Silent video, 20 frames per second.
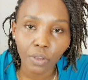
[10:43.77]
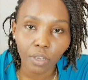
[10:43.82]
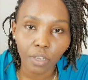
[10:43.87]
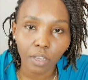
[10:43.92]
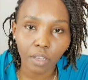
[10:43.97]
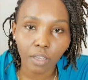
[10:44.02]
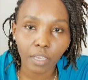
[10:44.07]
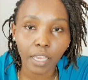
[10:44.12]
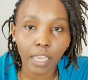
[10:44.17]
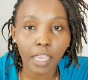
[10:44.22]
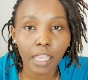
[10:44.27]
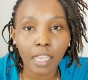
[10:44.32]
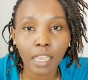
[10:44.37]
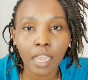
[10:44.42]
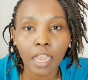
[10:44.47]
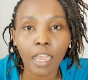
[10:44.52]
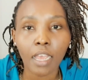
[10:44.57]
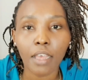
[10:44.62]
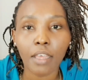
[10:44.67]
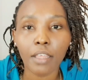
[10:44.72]
Okay,
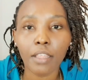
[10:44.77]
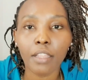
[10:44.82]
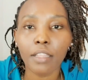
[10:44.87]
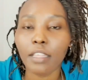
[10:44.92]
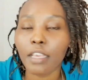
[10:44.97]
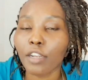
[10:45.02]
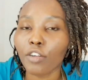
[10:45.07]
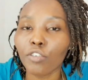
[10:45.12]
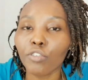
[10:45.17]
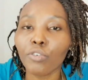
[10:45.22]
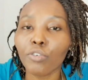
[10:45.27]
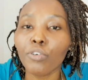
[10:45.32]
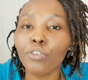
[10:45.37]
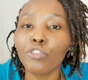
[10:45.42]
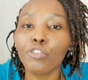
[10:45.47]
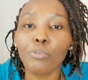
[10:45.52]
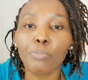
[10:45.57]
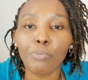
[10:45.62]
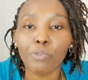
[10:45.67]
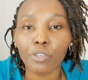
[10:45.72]
they are not going
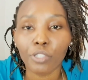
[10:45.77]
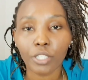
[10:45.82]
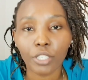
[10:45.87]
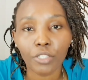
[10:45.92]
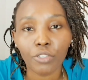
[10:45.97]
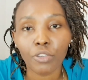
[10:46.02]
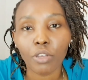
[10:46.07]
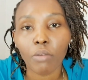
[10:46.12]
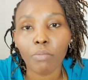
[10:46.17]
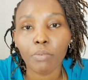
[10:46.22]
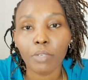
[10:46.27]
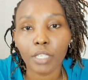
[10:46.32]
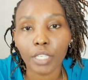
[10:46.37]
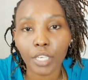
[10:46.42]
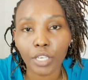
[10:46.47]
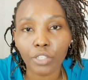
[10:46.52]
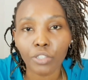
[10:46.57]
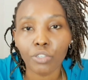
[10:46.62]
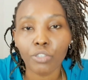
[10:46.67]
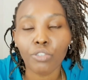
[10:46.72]
to process your
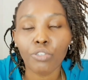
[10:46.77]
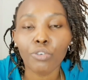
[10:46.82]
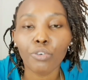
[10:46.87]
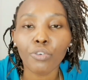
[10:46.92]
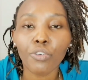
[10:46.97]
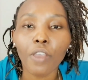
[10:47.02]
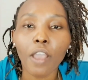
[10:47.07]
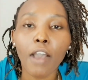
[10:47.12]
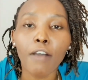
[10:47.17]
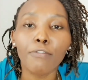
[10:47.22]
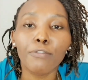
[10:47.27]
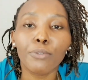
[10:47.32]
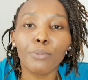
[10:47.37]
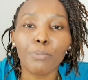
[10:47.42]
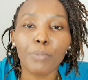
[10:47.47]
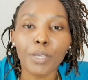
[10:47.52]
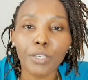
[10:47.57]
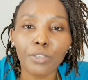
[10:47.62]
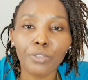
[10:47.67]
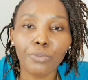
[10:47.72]
application, so you have to
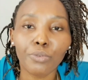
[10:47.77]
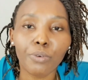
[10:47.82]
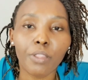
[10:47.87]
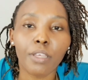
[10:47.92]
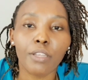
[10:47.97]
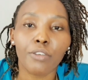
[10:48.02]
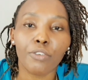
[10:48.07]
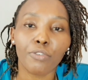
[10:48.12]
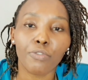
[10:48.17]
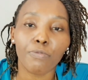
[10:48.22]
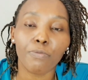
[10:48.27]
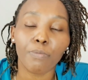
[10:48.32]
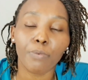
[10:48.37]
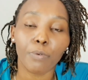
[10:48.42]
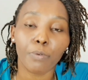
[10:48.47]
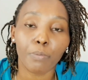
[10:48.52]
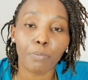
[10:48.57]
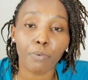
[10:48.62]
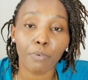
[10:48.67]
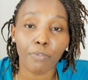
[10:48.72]
make sure that you've
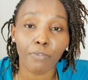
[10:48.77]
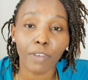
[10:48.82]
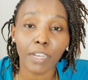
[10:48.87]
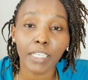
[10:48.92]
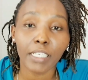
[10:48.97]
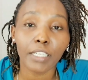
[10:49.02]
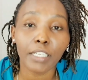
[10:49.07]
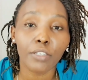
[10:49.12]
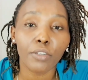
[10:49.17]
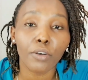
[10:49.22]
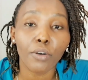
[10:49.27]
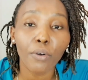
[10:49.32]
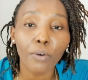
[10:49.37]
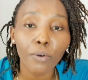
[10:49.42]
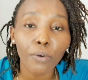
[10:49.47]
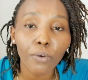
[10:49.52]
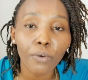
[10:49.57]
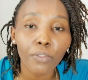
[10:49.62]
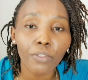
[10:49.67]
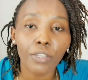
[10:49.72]
provided
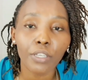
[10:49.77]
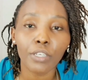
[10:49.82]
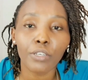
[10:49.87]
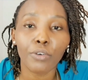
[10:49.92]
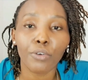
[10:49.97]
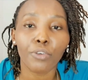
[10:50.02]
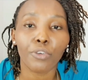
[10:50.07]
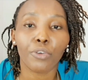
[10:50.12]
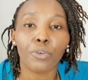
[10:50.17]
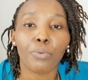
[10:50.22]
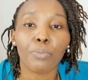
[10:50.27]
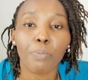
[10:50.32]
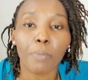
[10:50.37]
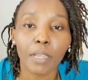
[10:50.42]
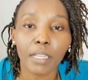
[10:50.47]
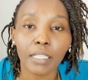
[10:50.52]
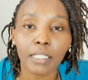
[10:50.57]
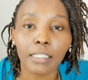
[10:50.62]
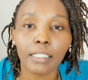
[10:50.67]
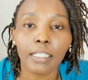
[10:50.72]
all the
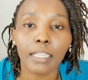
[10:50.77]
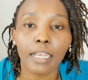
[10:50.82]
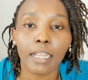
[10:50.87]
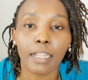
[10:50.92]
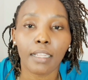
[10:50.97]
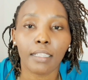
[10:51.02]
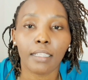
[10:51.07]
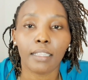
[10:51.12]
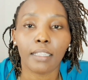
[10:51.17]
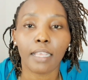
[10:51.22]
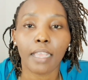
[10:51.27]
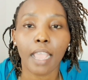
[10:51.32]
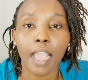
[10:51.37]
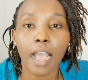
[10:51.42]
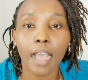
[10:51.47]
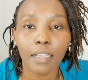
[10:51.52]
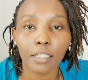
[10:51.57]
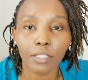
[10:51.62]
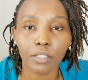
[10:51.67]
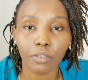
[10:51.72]
documents that they
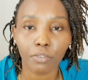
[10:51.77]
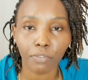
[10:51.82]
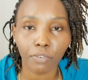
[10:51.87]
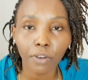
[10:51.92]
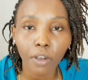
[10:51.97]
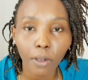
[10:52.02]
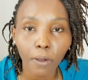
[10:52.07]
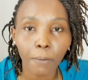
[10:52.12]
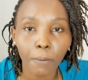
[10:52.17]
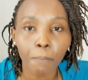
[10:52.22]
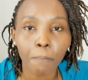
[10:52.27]
ask for.